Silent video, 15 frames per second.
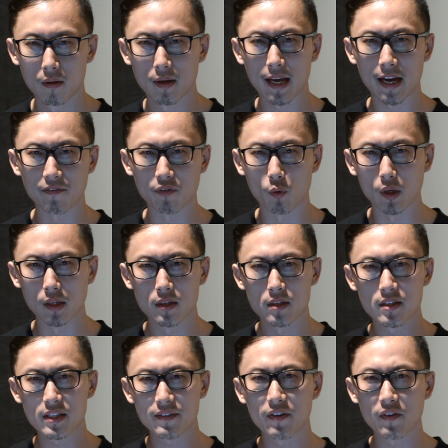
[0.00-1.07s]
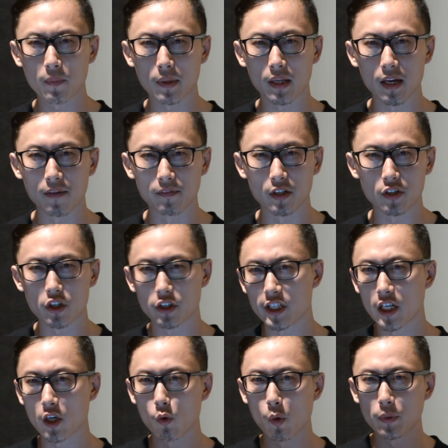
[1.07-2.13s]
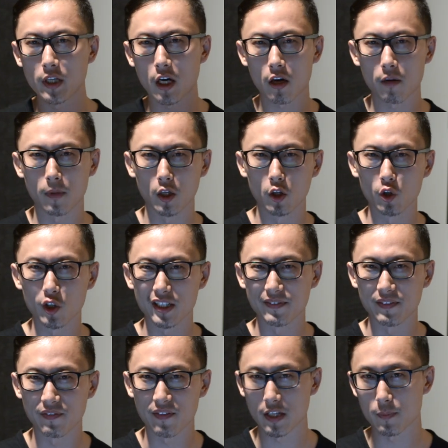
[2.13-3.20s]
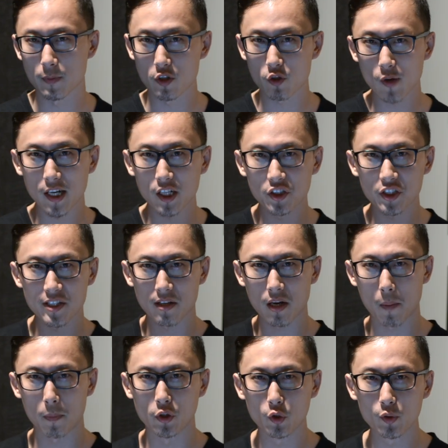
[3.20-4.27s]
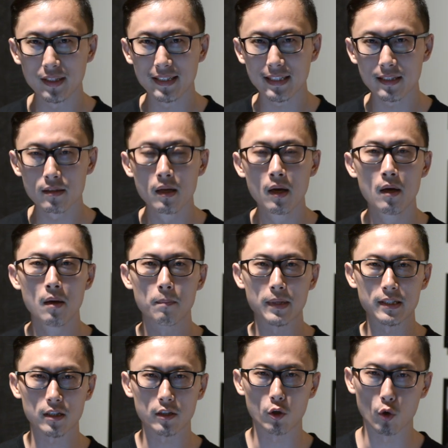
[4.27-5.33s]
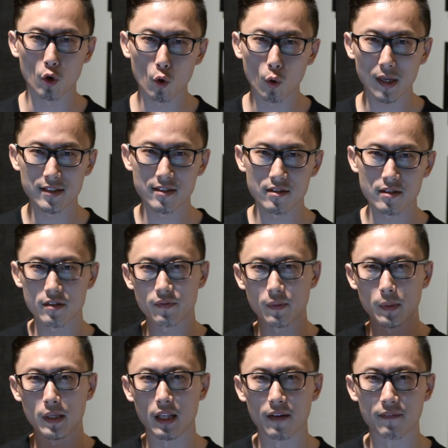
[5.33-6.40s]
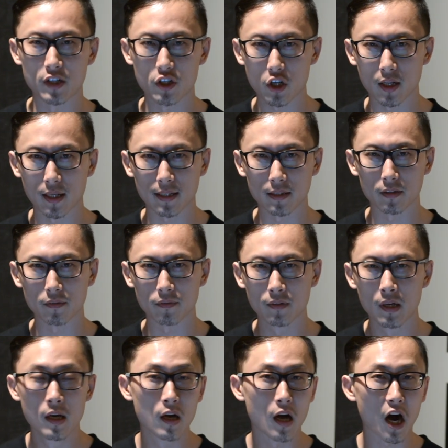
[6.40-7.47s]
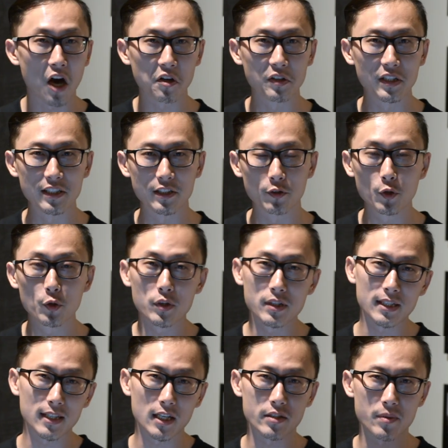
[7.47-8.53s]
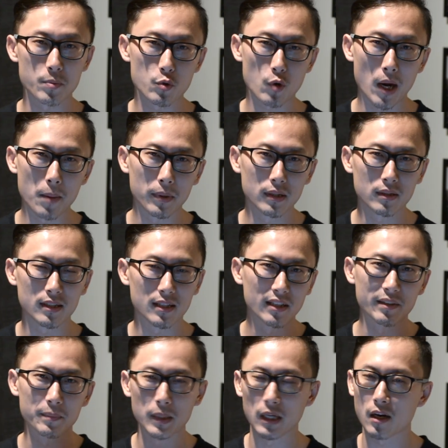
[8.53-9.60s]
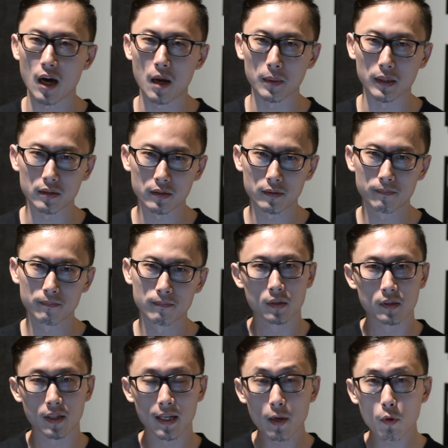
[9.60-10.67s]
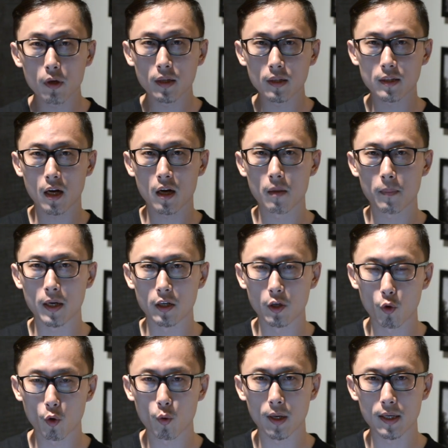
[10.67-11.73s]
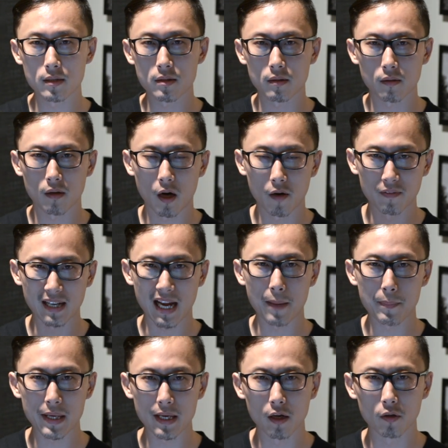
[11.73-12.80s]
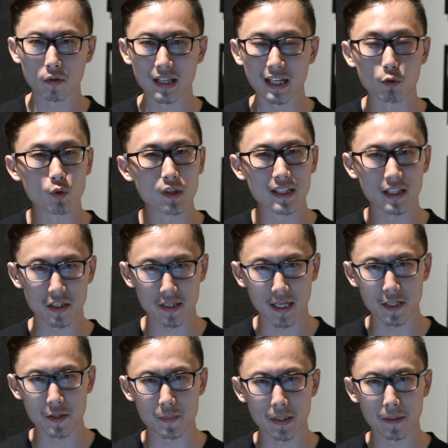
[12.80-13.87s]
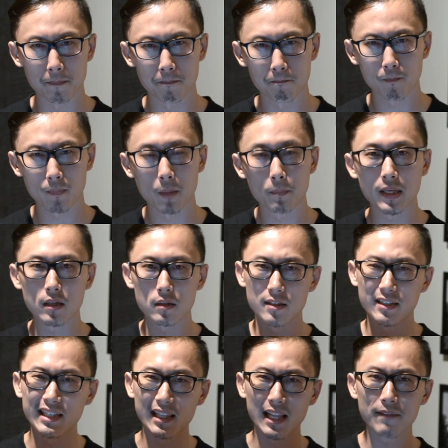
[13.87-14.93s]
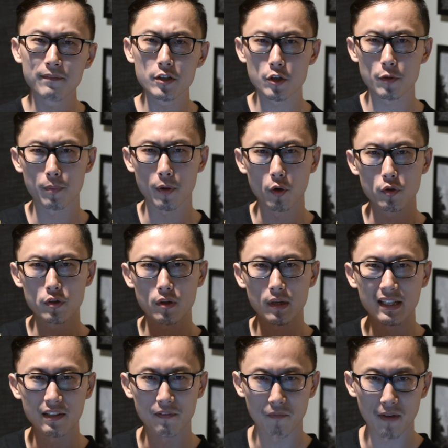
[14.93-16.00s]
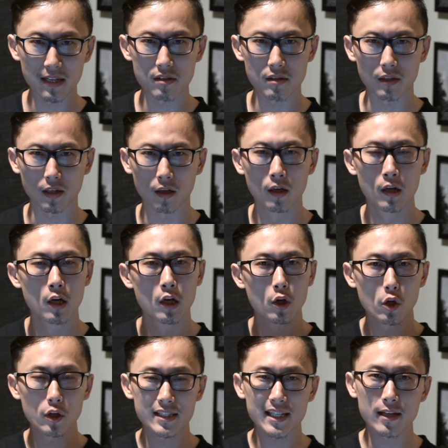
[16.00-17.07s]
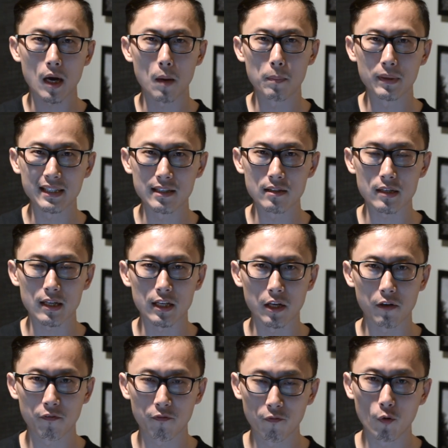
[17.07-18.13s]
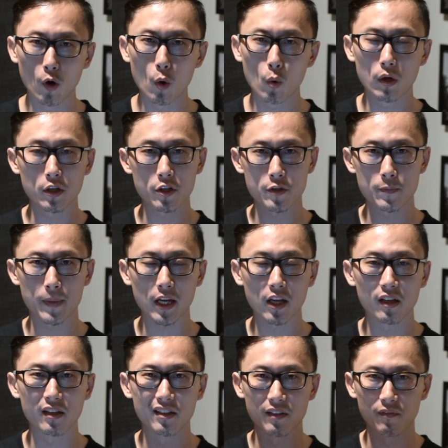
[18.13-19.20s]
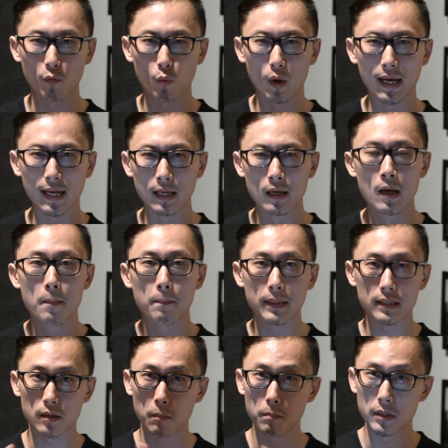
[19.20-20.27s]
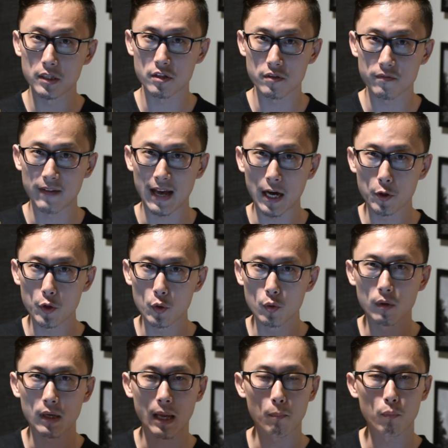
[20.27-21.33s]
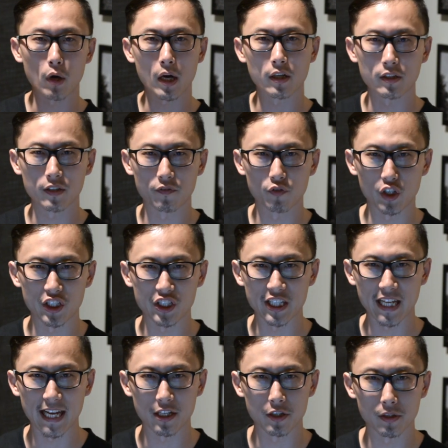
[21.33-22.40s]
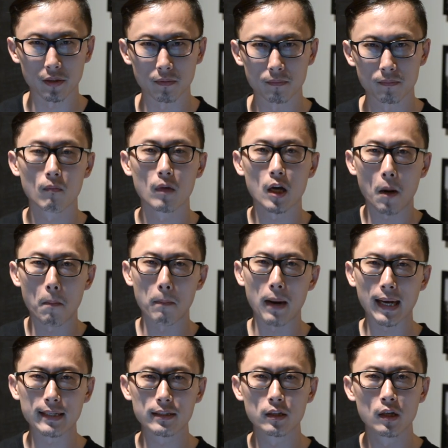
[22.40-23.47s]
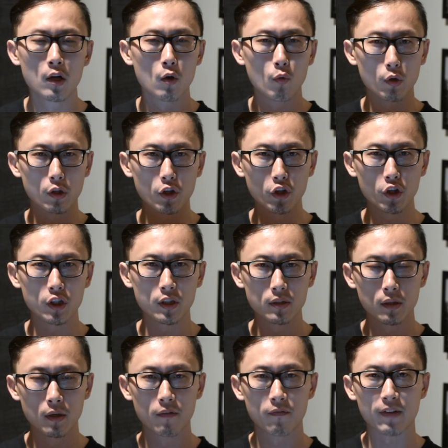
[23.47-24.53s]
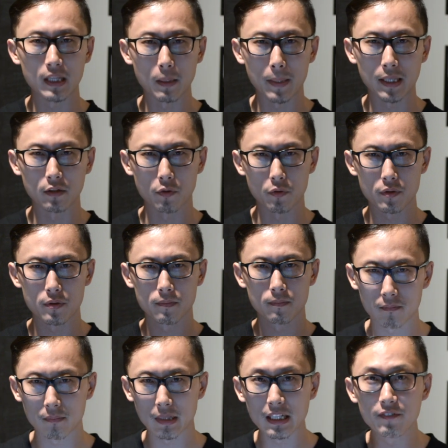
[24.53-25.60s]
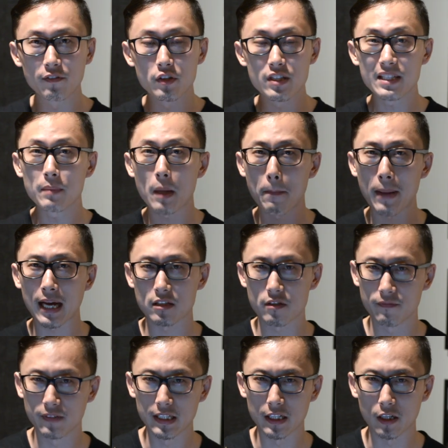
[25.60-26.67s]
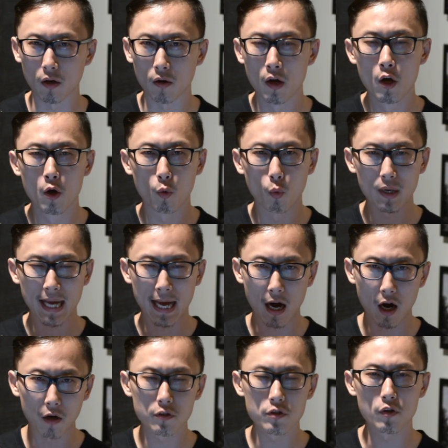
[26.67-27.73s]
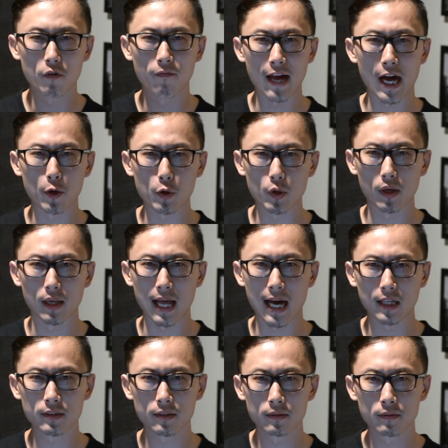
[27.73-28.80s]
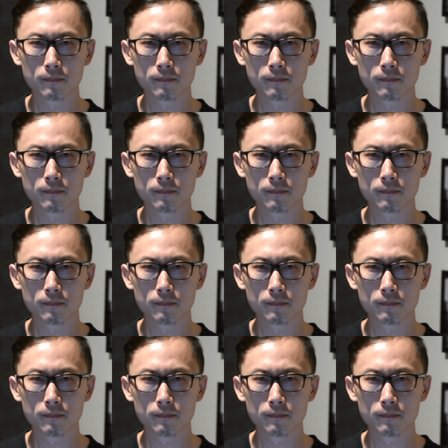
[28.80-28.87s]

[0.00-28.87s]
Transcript: Hey everyone, Steve here from eleven ish, a channel where we talk about lucrative investment strategies and opportunities based on the requests from the eleven ish Collective. All you need to do is hit that subscribe button and then leave me a comment. Today we're going to talk about a request of an I P O that really excites me, because the eleven ish approach in investing looks at companies in a forward speculative way based on business value and product differentiation, combined with good fundamentals. And if you've seen my past video, what I also value a lot